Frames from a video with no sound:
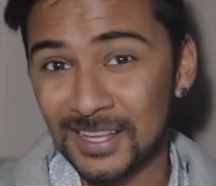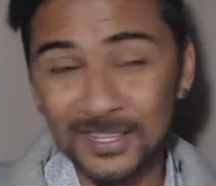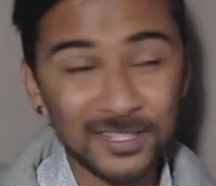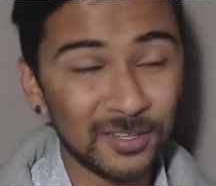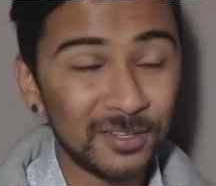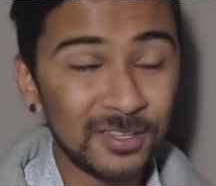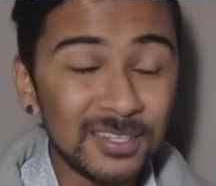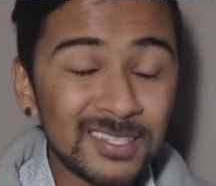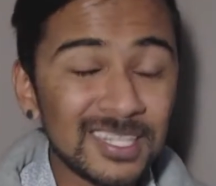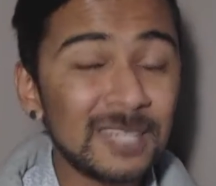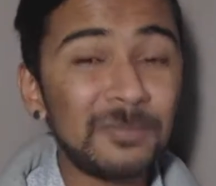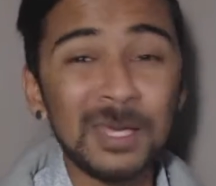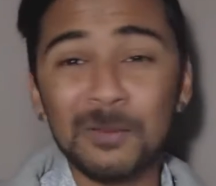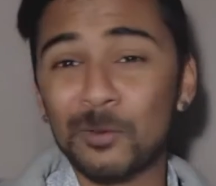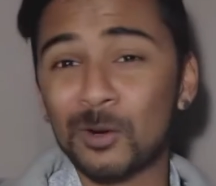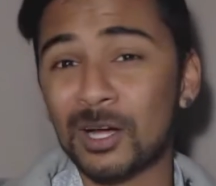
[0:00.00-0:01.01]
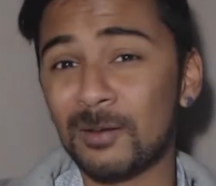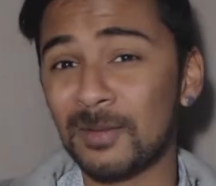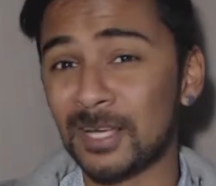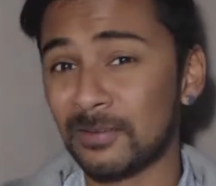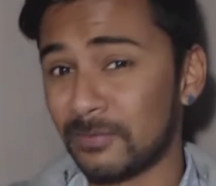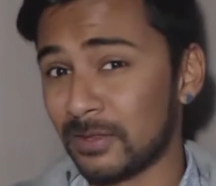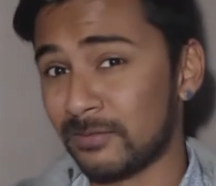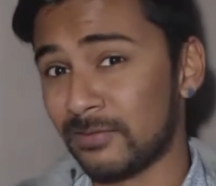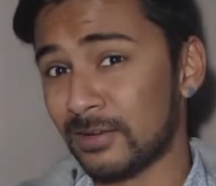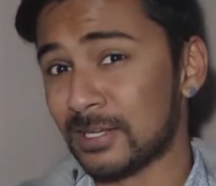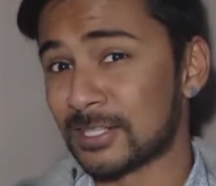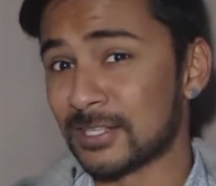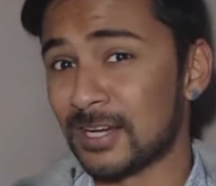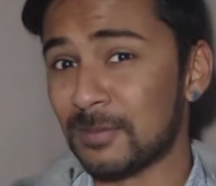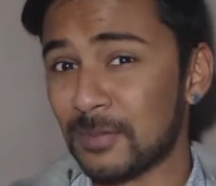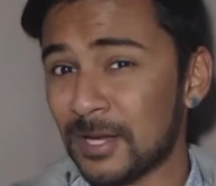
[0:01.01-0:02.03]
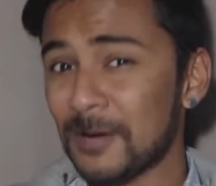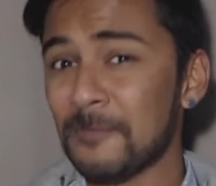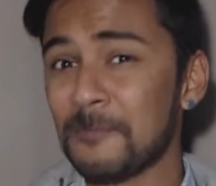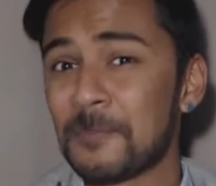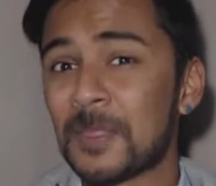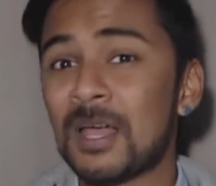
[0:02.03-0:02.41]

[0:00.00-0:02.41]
So you see people coming in for the first time, yeah?